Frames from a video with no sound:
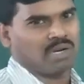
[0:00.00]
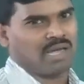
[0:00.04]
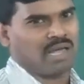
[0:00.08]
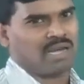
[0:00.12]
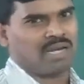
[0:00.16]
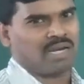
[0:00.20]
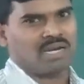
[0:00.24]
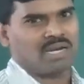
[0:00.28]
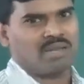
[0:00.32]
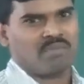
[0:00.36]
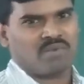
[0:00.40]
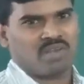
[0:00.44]

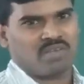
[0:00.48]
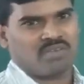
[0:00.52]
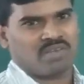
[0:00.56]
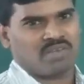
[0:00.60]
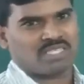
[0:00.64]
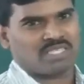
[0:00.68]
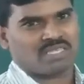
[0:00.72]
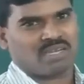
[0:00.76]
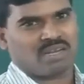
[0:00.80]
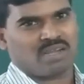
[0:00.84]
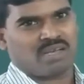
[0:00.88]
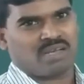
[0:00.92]
Already
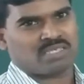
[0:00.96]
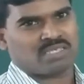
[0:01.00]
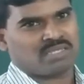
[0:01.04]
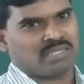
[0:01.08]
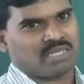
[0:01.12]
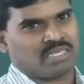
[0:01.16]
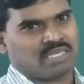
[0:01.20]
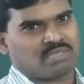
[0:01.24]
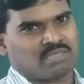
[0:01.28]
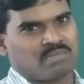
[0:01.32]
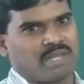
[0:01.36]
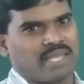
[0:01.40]
previous class
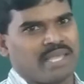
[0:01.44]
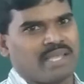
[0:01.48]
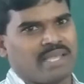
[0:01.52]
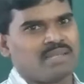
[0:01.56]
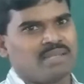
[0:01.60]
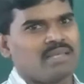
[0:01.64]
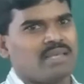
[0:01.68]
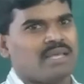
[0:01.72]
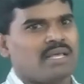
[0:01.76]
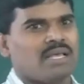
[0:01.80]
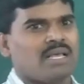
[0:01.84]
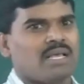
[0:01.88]

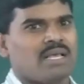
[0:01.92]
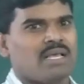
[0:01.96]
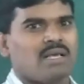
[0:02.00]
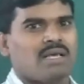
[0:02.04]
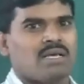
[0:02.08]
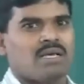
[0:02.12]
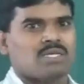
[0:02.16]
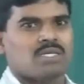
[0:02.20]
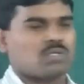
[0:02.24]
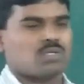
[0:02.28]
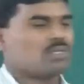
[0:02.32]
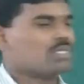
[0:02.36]

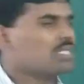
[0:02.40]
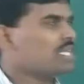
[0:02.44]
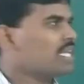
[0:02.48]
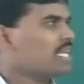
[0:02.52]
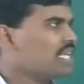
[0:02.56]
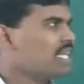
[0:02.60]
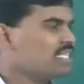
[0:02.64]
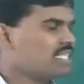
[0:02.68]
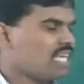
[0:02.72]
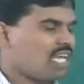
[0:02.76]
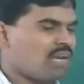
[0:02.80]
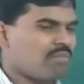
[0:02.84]
explained. So
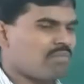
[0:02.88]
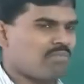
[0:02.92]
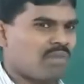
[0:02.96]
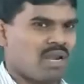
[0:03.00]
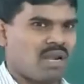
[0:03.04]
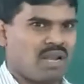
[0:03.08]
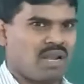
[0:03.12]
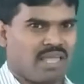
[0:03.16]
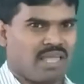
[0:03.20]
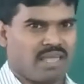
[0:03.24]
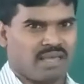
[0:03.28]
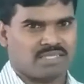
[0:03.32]
three germinal
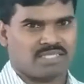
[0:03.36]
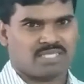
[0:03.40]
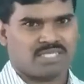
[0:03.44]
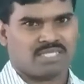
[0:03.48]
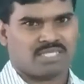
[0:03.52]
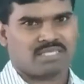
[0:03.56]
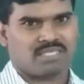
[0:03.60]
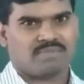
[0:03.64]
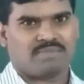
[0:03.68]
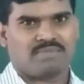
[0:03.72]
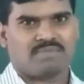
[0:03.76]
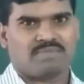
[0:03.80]

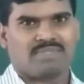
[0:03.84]
layers.